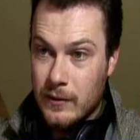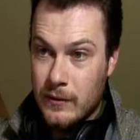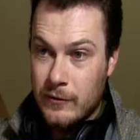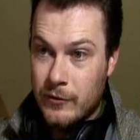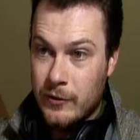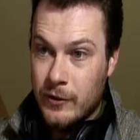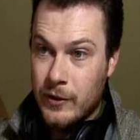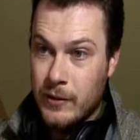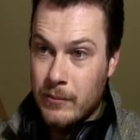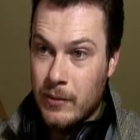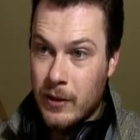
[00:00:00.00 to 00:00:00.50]

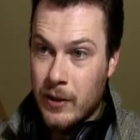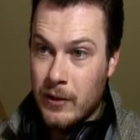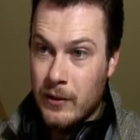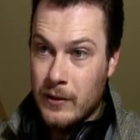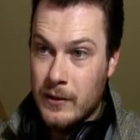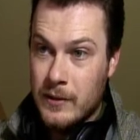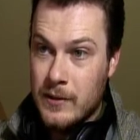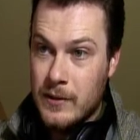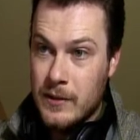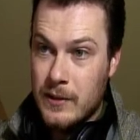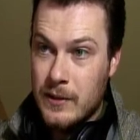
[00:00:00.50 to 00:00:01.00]
Freak
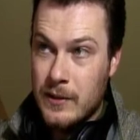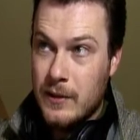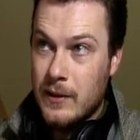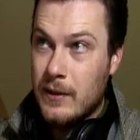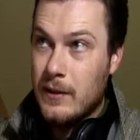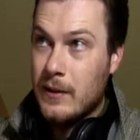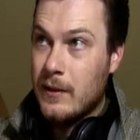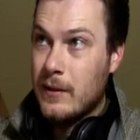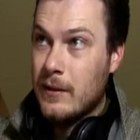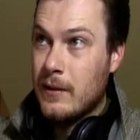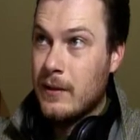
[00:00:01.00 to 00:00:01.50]
barrels,
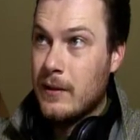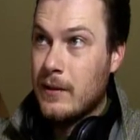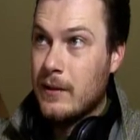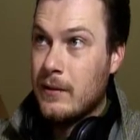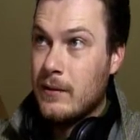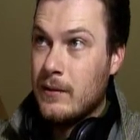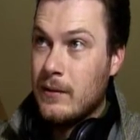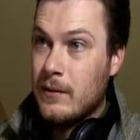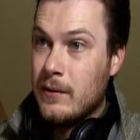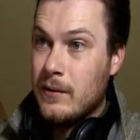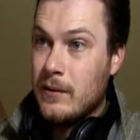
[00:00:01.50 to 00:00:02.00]

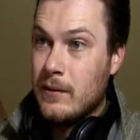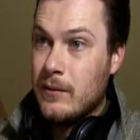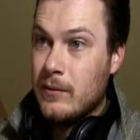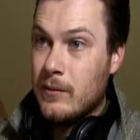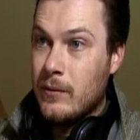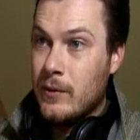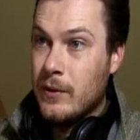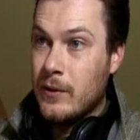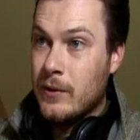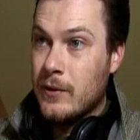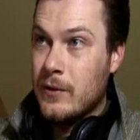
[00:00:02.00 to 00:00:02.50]

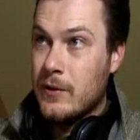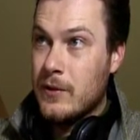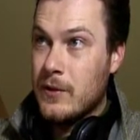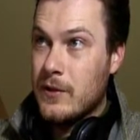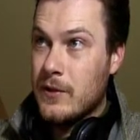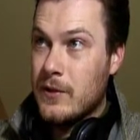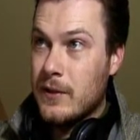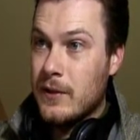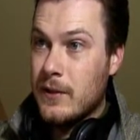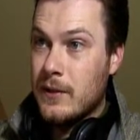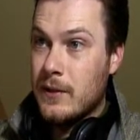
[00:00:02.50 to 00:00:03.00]
where you can
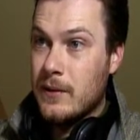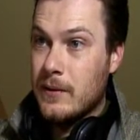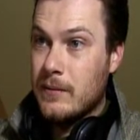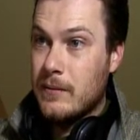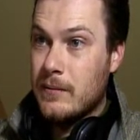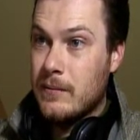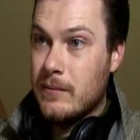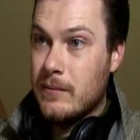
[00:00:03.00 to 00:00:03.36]
just well,